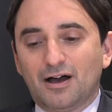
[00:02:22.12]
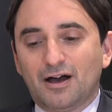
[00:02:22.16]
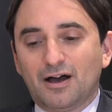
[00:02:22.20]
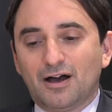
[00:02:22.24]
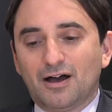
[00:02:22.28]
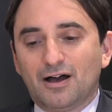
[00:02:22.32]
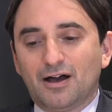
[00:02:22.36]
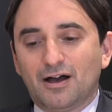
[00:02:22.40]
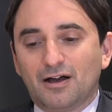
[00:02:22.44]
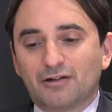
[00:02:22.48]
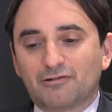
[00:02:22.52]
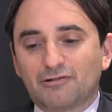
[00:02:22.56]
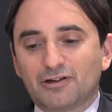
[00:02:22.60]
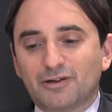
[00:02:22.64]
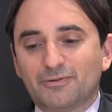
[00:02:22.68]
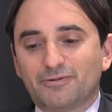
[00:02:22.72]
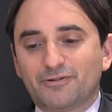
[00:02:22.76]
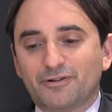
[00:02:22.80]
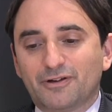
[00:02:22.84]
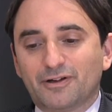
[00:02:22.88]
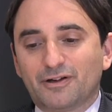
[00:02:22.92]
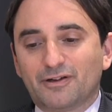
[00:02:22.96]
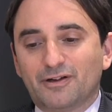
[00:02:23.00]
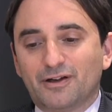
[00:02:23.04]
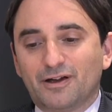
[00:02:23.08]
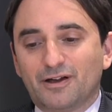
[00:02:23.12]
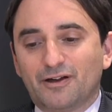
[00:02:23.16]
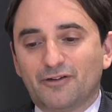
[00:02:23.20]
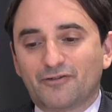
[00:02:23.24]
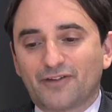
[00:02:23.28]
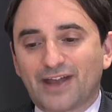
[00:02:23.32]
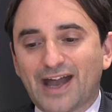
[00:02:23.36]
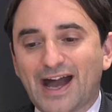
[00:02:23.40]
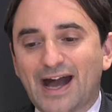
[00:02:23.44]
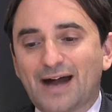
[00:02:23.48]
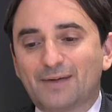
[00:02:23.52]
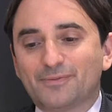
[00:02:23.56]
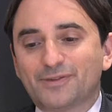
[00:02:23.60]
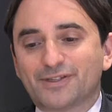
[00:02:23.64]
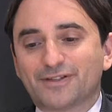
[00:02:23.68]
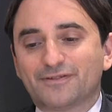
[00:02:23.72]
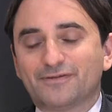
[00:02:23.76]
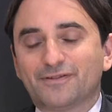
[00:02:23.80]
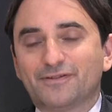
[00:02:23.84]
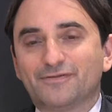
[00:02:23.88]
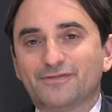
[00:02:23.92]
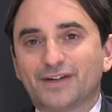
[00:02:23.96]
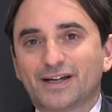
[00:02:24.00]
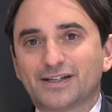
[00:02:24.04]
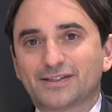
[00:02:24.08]
a group of captive
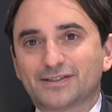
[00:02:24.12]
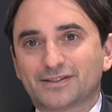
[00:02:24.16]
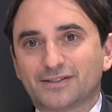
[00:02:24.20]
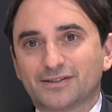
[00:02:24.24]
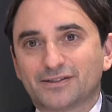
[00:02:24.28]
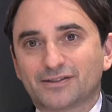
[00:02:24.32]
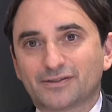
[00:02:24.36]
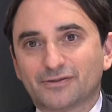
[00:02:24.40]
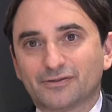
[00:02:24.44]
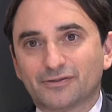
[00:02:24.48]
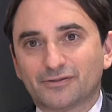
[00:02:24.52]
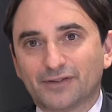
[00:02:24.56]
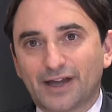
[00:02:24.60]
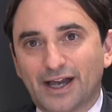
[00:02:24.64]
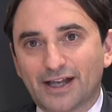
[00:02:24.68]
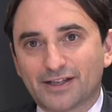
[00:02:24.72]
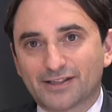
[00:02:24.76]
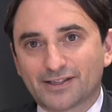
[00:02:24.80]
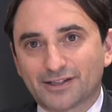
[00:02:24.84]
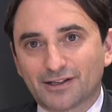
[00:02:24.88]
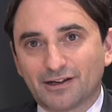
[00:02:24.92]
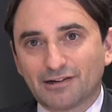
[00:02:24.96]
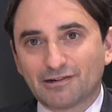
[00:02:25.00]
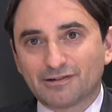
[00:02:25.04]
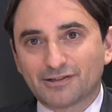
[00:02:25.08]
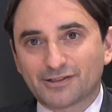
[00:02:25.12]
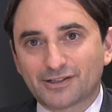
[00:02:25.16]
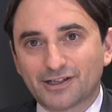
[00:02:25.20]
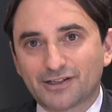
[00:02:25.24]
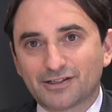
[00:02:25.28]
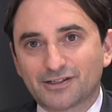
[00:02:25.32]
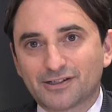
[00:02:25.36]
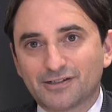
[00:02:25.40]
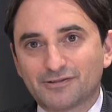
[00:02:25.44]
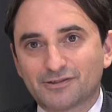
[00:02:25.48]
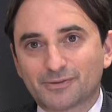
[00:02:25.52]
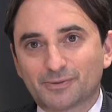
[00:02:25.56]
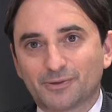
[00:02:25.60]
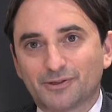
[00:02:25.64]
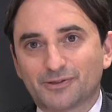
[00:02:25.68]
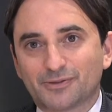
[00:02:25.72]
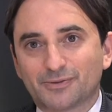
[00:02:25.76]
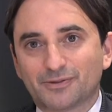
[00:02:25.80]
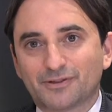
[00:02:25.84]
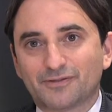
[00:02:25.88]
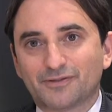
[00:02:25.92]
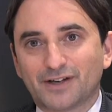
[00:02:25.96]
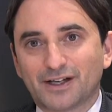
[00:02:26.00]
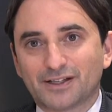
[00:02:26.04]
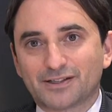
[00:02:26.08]
investors, or SRI, socially
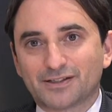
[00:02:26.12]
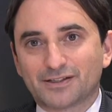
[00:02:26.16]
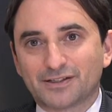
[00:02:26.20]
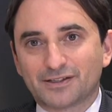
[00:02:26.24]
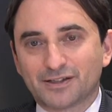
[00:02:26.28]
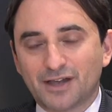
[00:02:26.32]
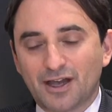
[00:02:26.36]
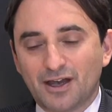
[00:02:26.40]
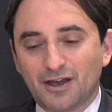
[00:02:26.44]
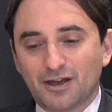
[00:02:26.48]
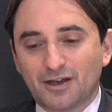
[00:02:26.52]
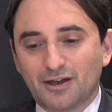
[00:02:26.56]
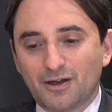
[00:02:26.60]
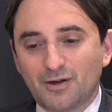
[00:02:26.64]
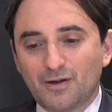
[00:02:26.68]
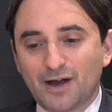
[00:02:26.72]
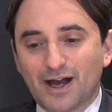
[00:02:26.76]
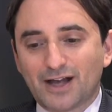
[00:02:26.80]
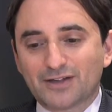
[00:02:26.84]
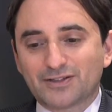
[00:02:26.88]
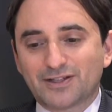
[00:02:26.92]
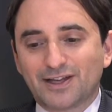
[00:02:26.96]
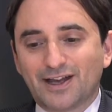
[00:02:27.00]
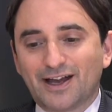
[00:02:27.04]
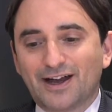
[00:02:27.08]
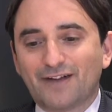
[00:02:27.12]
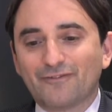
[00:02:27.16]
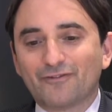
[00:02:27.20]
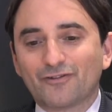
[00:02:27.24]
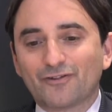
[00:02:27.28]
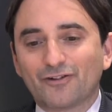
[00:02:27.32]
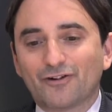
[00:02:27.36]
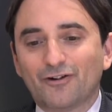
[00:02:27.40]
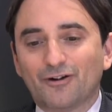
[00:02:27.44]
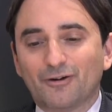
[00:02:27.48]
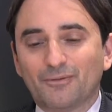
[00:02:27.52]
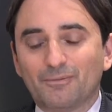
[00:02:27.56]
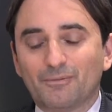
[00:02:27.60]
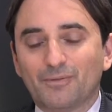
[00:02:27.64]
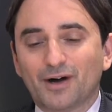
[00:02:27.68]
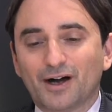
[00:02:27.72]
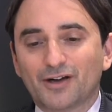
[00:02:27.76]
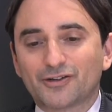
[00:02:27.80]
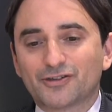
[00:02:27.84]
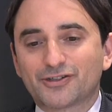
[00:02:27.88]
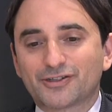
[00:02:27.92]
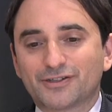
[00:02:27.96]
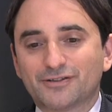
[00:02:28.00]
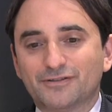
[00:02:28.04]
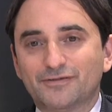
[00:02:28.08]
responsible investors, who actually haven't got
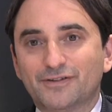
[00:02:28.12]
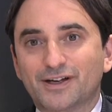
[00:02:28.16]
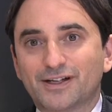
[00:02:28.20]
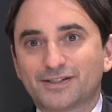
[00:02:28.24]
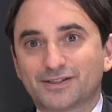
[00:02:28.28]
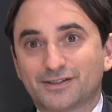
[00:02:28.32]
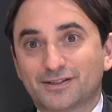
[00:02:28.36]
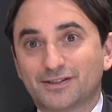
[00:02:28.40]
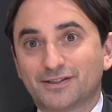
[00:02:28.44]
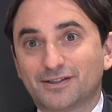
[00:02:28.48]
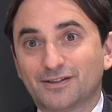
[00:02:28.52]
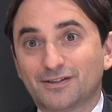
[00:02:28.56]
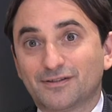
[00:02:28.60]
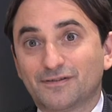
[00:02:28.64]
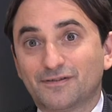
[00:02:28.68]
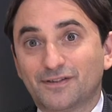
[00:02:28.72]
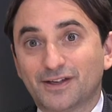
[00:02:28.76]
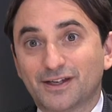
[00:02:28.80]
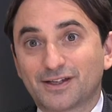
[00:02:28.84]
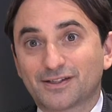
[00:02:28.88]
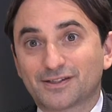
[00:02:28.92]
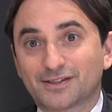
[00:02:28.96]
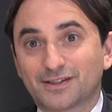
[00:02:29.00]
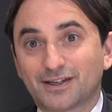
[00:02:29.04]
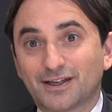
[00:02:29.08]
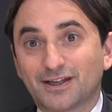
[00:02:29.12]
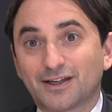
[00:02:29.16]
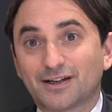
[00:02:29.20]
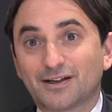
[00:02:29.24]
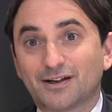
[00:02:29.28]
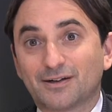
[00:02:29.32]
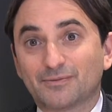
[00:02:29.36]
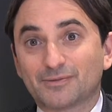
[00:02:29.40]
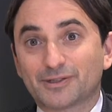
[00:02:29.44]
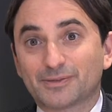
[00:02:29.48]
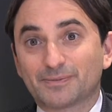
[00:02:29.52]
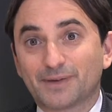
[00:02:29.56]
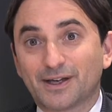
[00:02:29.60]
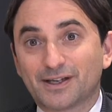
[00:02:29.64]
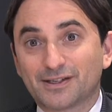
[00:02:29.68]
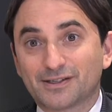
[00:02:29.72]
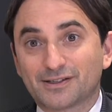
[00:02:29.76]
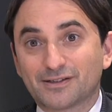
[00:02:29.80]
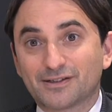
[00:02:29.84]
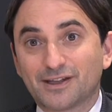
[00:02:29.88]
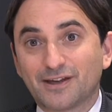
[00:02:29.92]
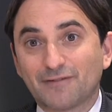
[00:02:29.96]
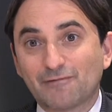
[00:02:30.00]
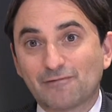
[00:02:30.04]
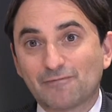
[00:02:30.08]
much to invest in the fixed income space.
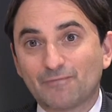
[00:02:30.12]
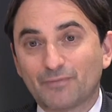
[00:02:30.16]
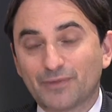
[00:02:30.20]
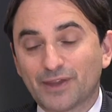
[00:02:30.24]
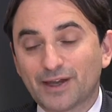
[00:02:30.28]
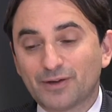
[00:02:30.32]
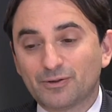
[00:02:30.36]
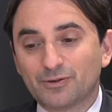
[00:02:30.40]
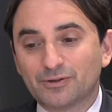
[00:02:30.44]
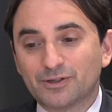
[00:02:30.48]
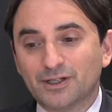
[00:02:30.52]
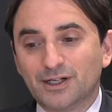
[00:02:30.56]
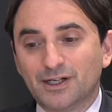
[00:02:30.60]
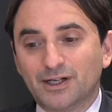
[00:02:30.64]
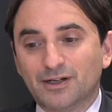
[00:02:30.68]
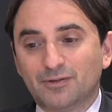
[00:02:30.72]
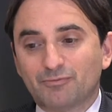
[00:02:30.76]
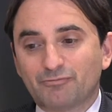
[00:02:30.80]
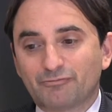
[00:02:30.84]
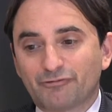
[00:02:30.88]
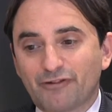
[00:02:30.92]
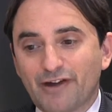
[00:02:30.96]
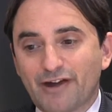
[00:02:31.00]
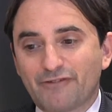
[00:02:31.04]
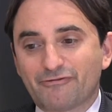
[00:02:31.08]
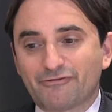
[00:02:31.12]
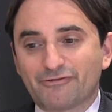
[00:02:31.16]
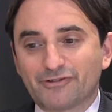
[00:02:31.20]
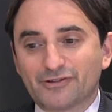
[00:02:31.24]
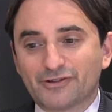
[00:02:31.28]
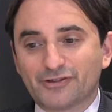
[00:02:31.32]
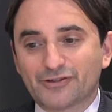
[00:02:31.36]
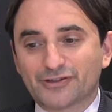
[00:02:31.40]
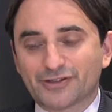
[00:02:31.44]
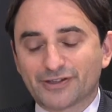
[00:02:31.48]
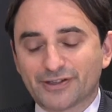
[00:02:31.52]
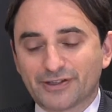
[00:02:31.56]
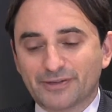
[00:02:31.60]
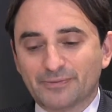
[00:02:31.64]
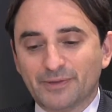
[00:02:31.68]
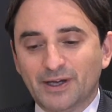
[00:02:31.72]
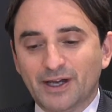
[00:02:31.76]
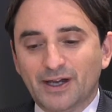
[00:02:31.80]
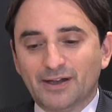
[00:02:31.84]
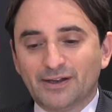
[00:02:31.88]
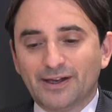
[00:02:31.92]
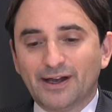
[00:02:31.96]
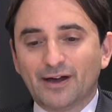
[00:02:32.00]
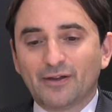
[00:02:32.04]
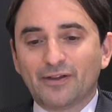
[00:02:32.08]
So they will preference them.
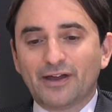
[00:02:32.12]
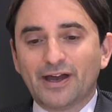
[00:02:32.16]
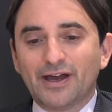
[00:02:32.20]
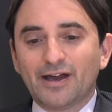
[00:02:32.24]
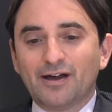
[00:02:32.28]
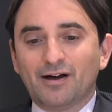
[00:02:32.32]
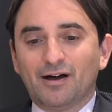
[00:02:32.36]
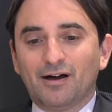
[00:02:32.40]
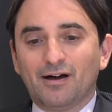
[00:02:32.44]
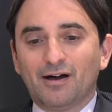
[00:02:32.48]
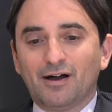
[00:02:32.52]
Now they